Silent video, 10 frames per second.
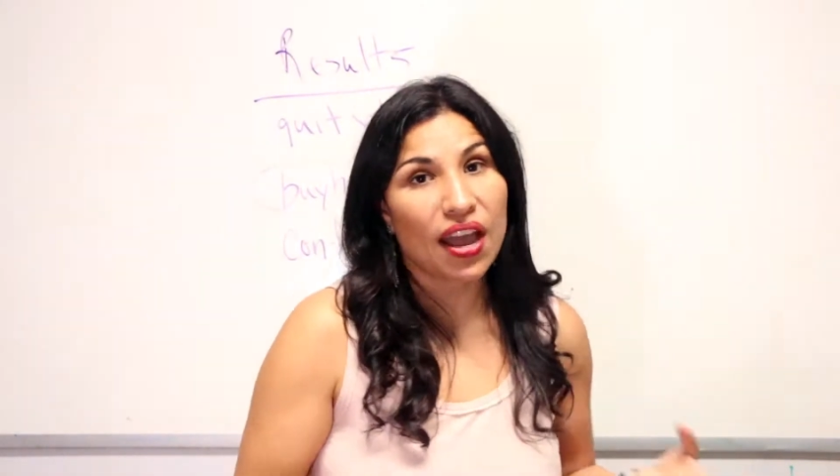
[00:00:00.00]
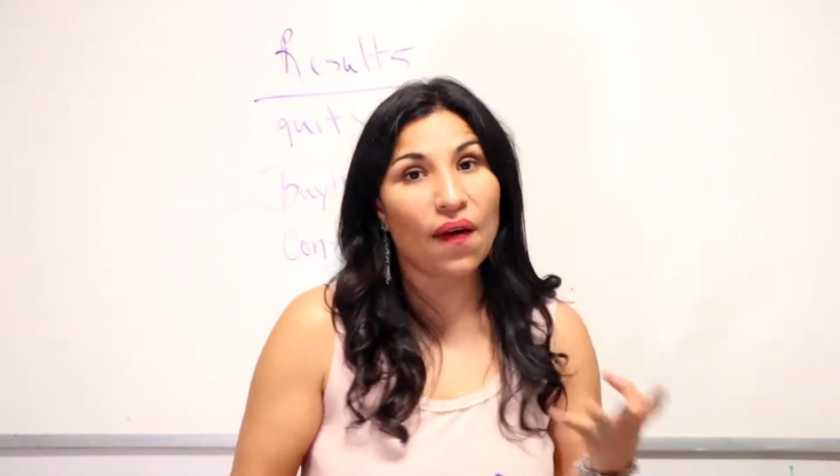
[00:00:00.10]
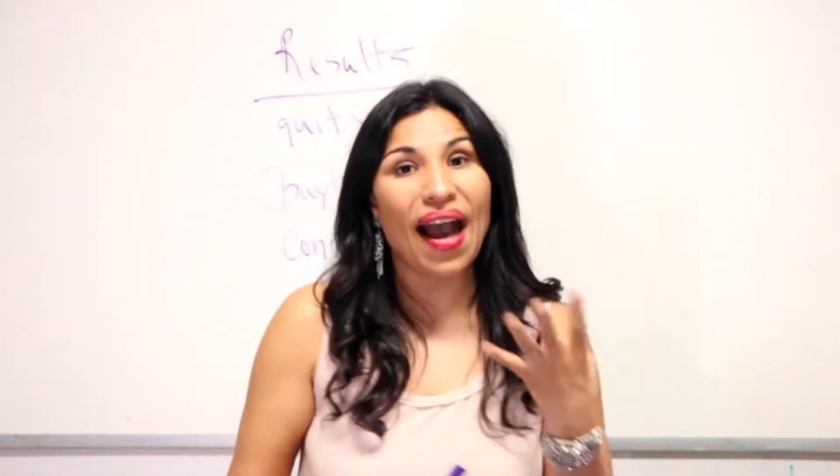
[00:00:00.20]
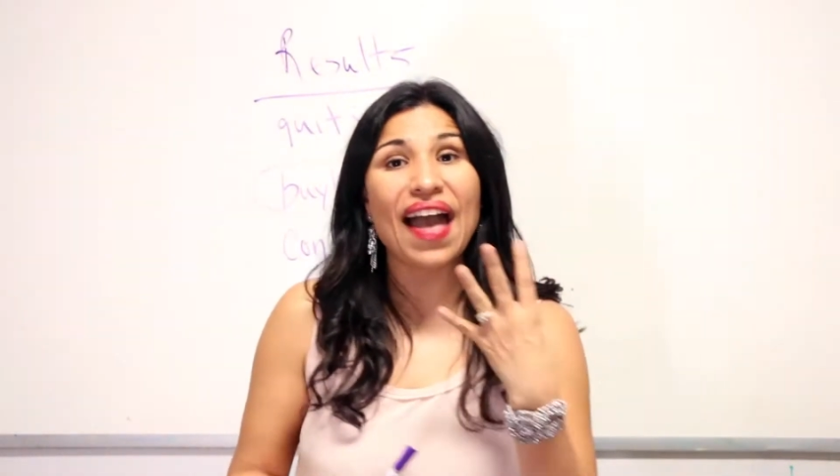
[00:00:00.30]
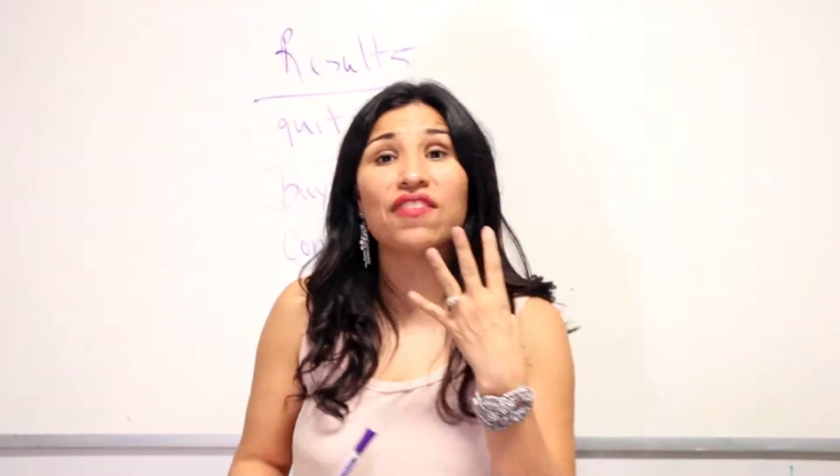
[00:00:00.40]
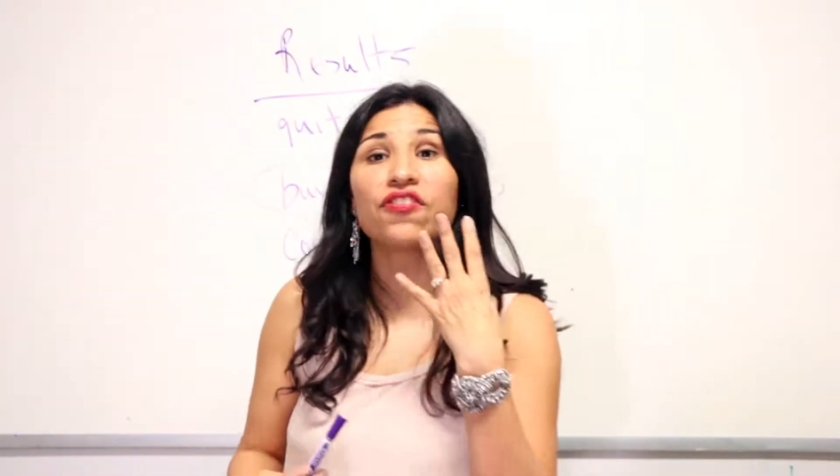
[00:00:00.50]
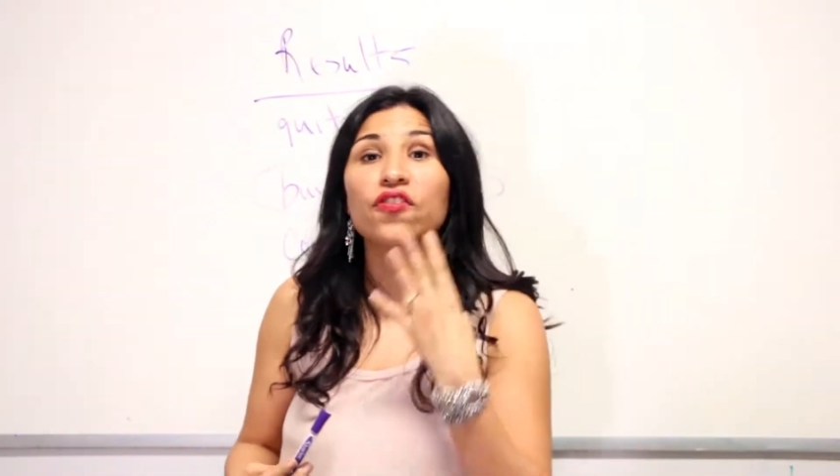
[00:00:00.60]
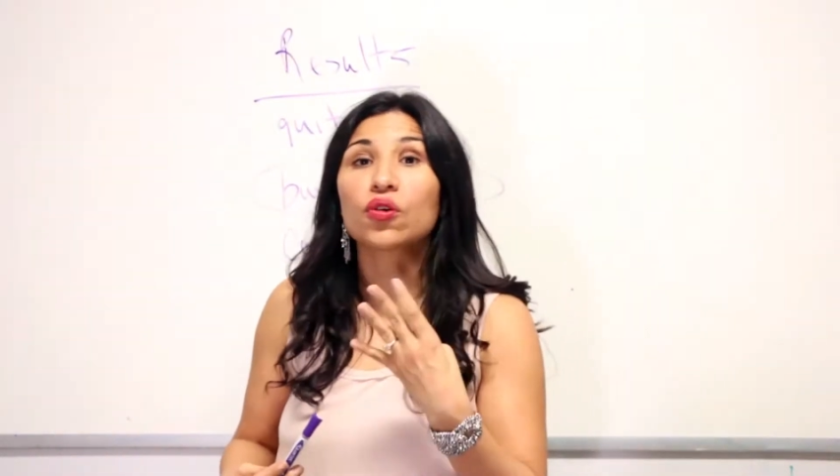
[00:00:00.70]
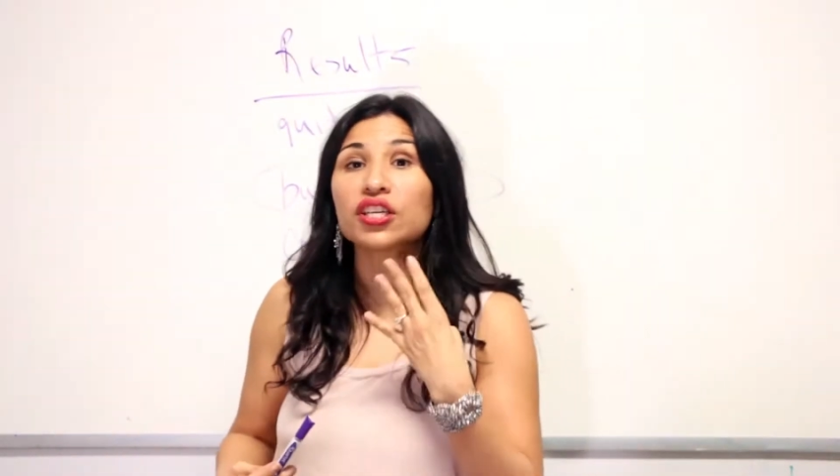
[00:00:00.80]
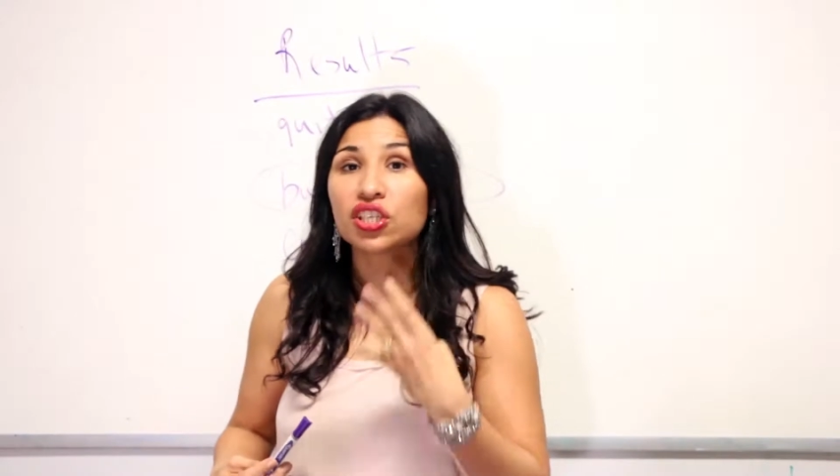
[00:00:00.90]
Now, I have
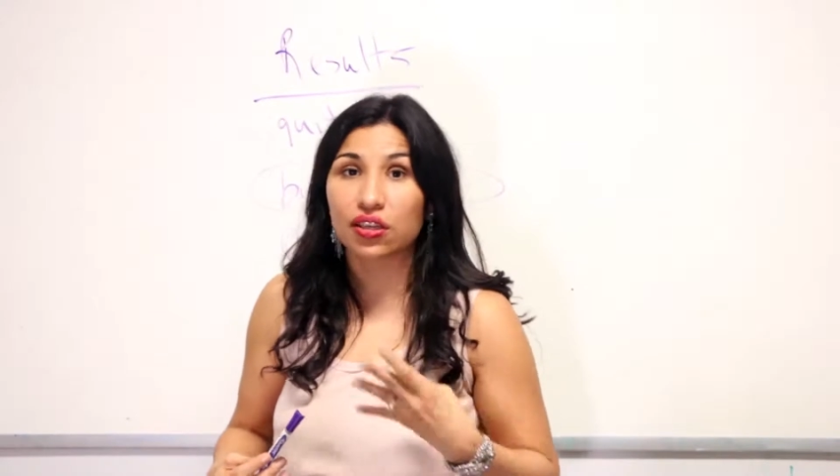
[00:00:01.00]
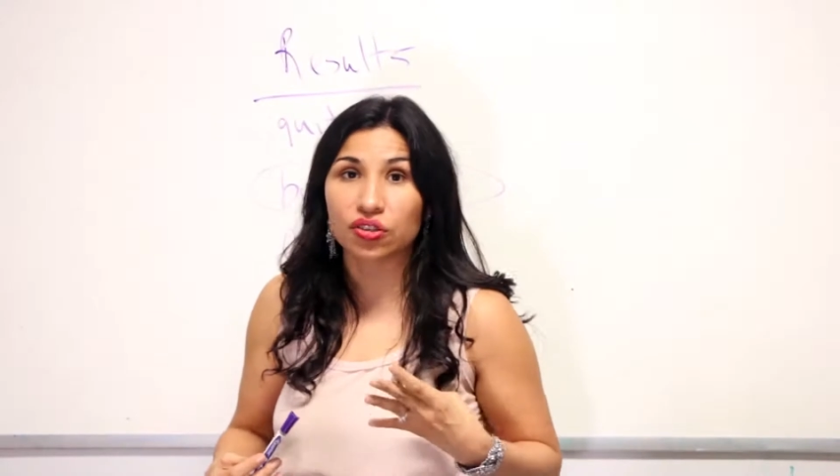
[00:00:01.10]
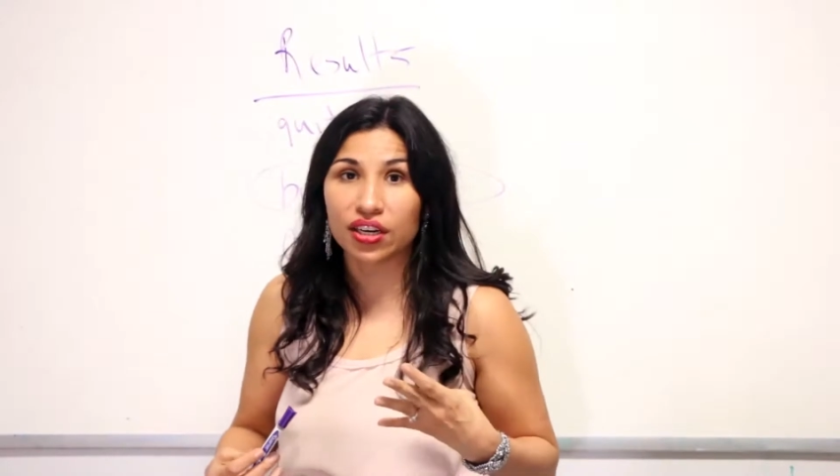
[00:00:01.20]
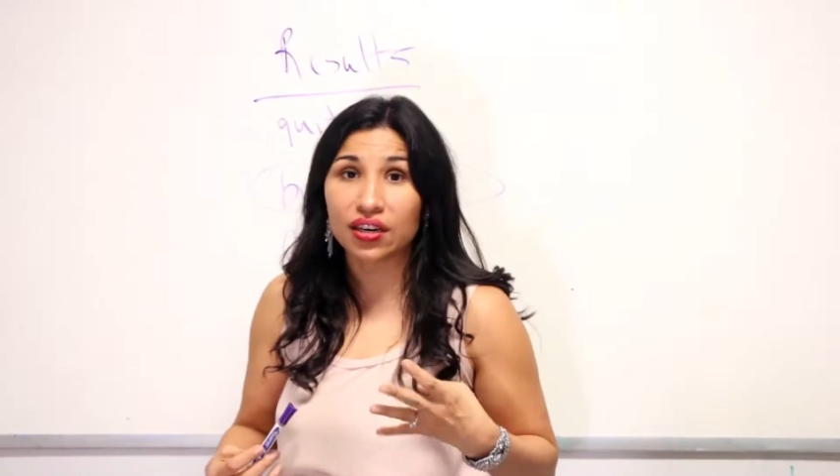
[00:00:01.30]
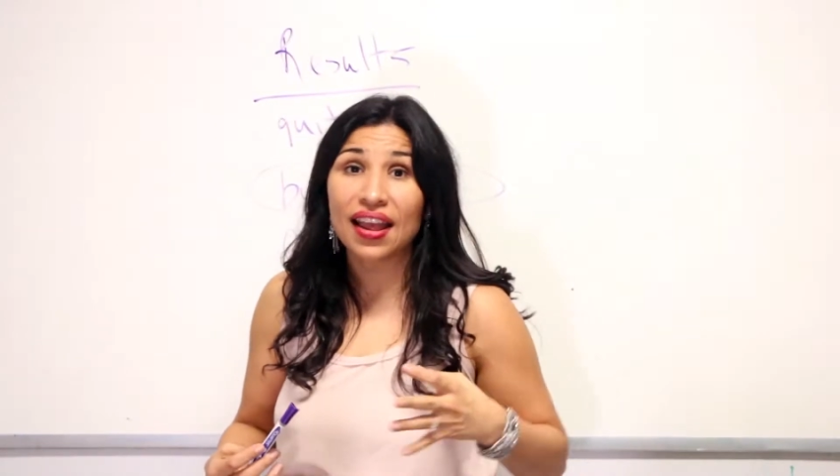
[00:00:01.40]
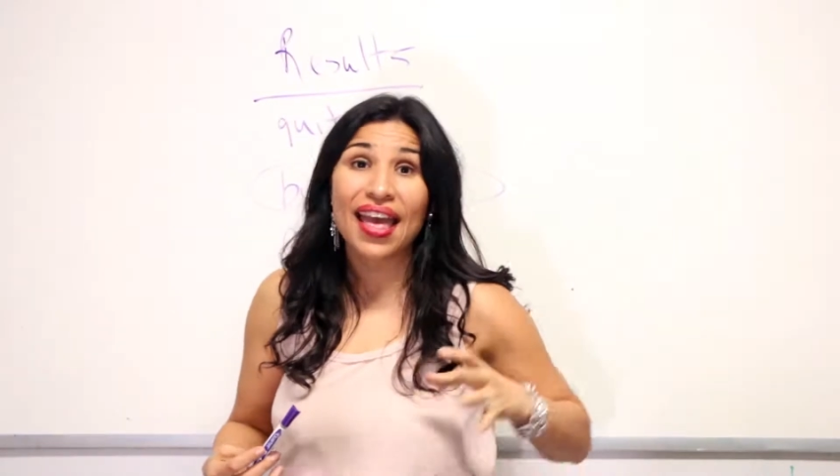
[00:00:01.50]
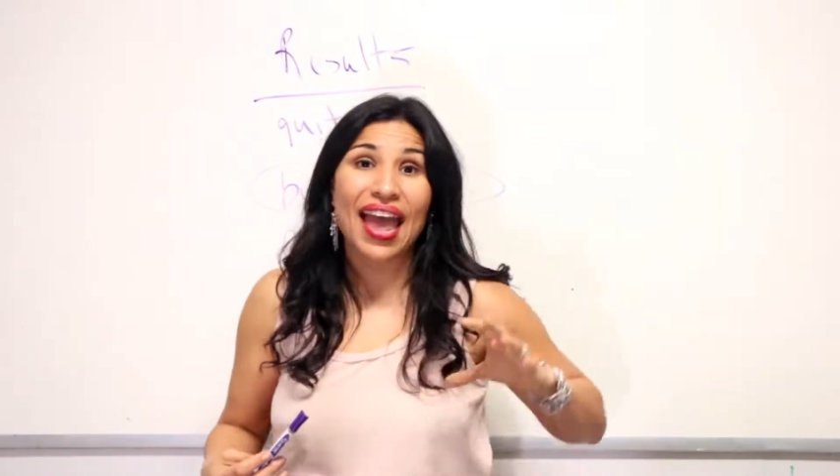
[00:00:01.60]
4 children.